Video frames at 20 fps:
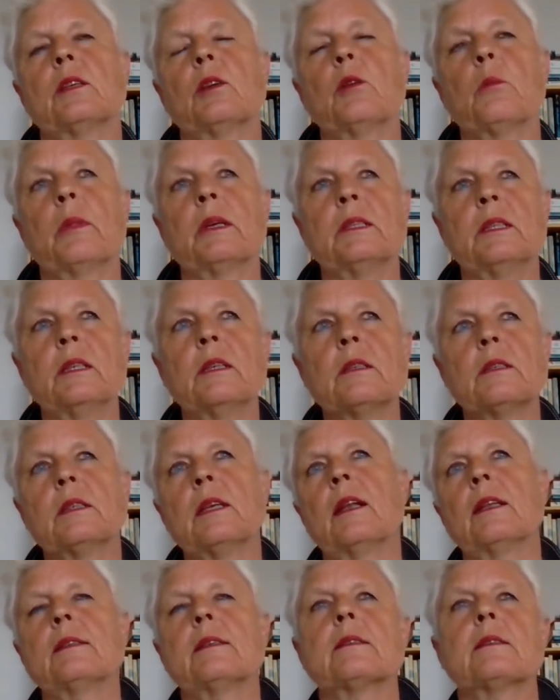So Martinez
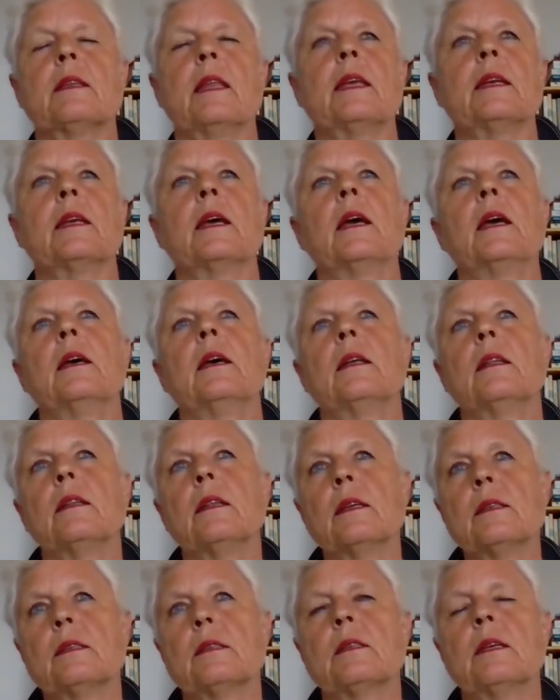tells us that
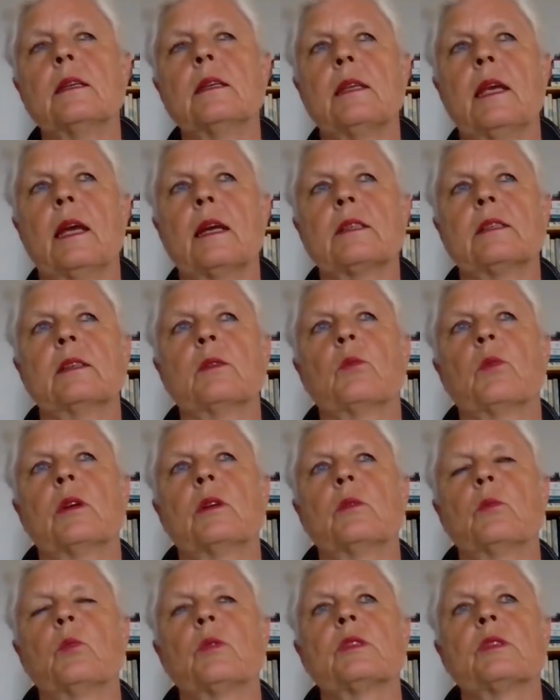this is actually
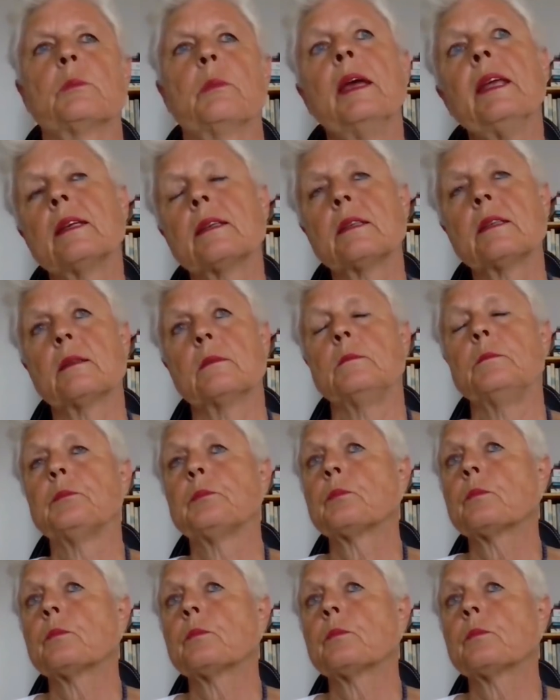what was meant